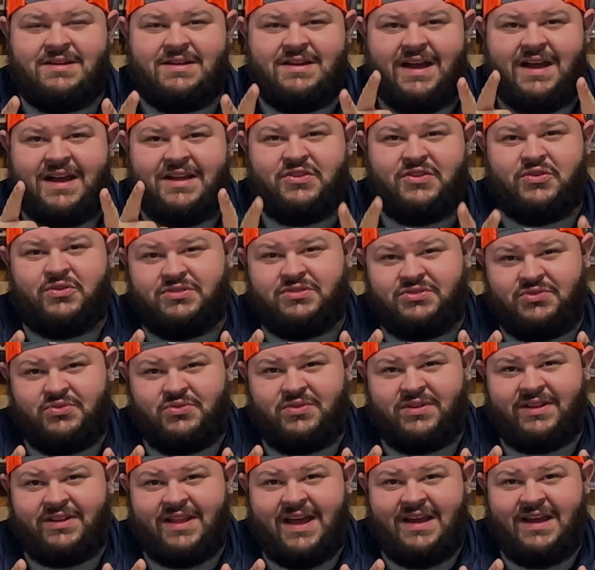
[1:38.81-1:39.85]
I told you in
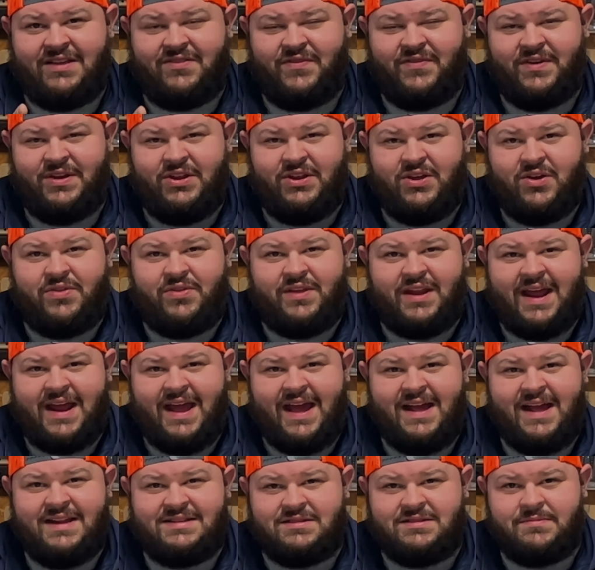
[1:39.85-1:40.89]
the last video that I
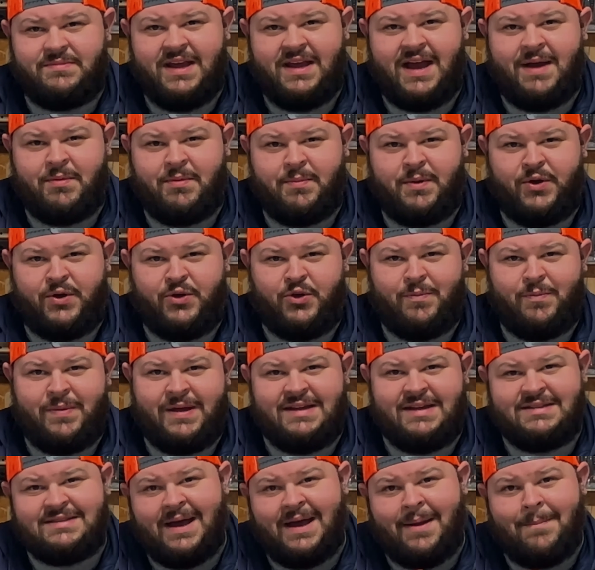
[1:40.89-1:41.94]
had some Yamamoto
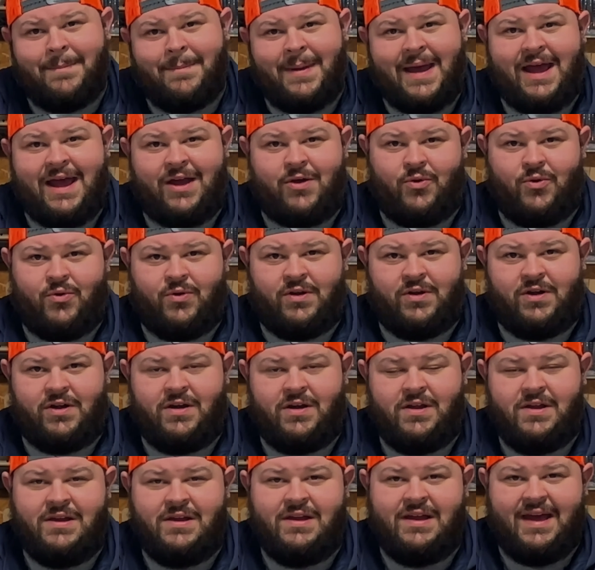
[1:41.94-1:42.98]
baits on back order,
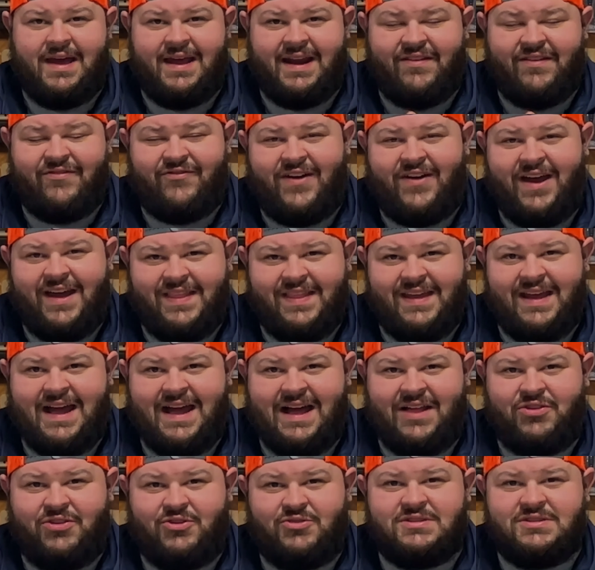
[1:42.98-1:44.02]
and I finally
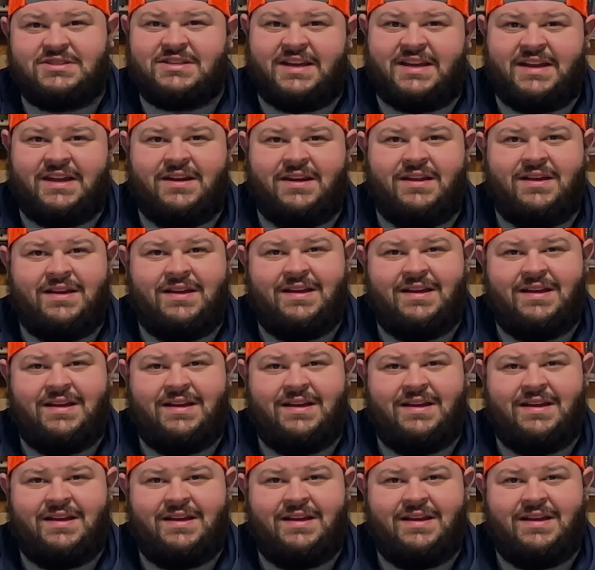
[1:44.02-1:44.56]
got those in.